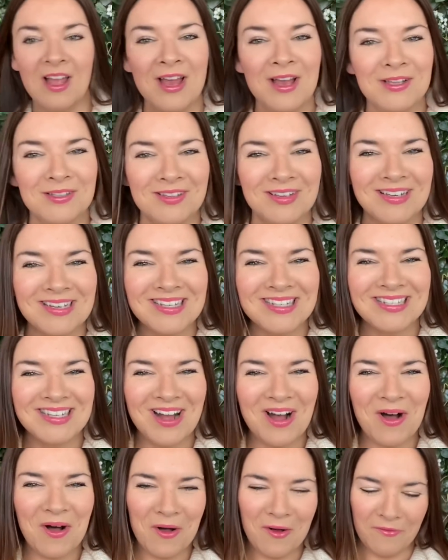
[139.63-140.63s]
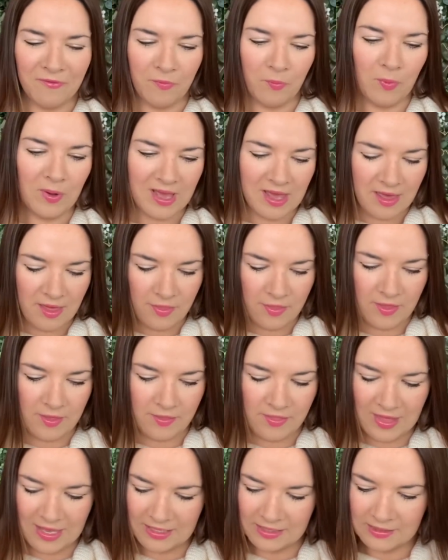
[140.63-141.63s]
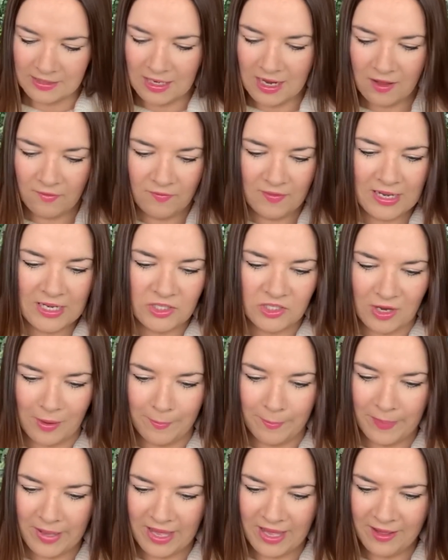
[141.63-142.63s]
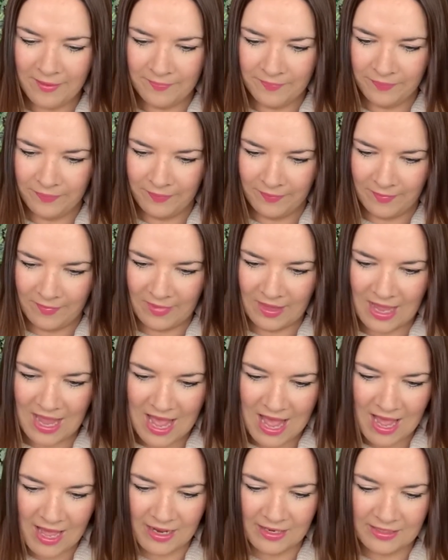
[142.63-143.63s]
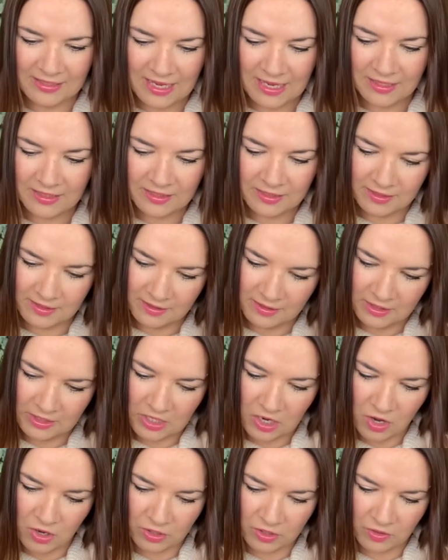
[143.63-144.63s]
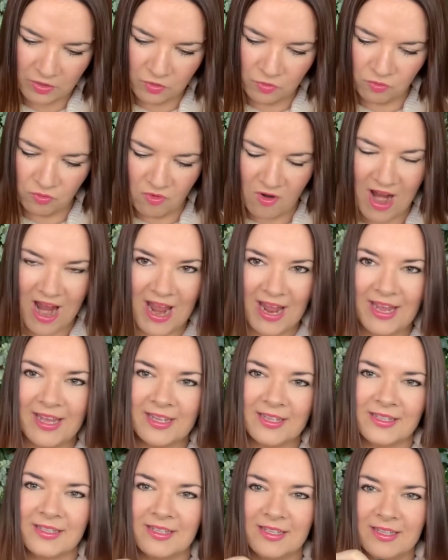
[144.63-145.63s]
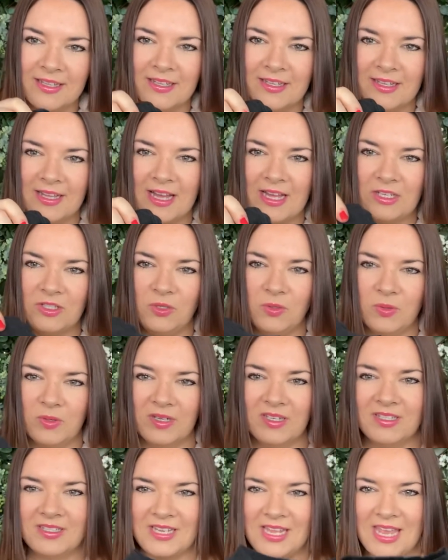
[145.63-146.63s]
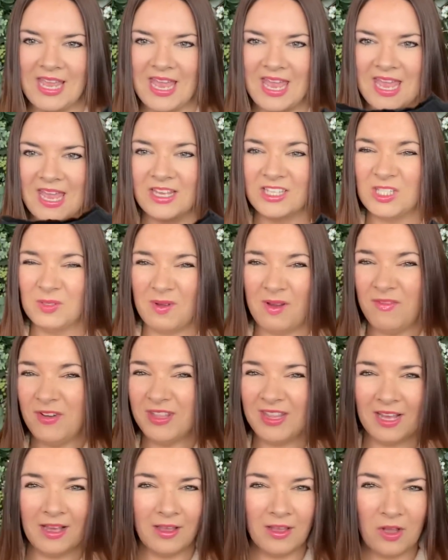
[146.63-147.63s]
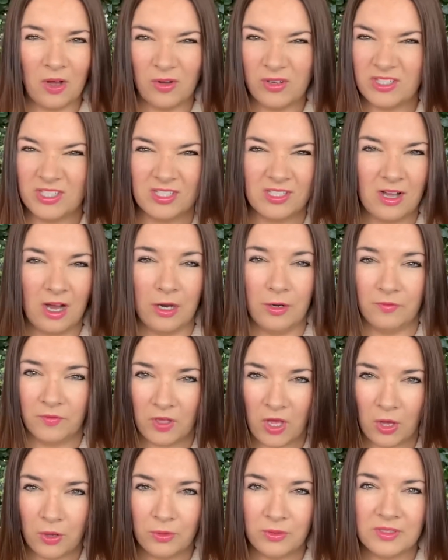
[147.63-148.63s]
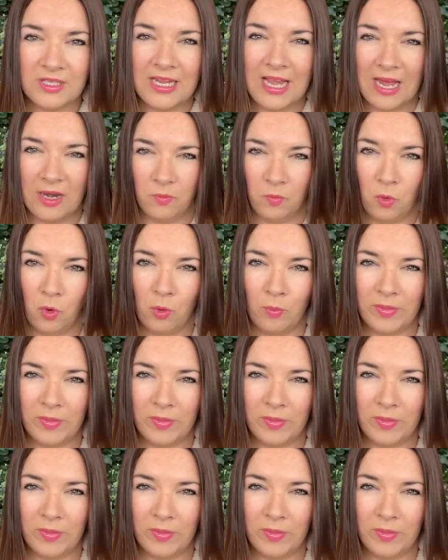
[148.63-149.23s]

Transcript: So I'm gonna start off with this lovely jumper and it's dark grey as you can see here. So everything I got is just kind of cozy and warm oh.